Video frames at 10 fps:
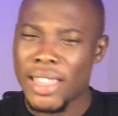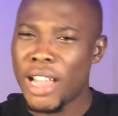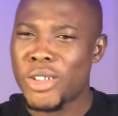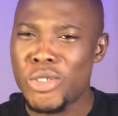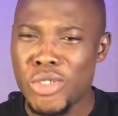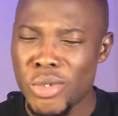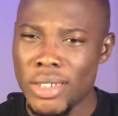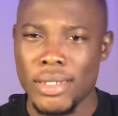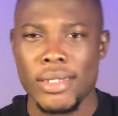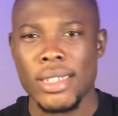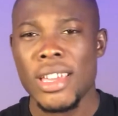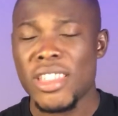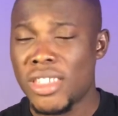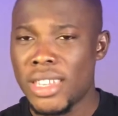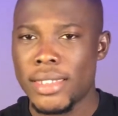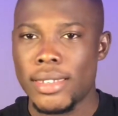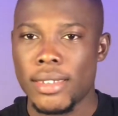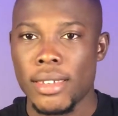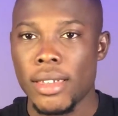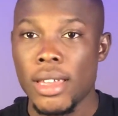how cute she is.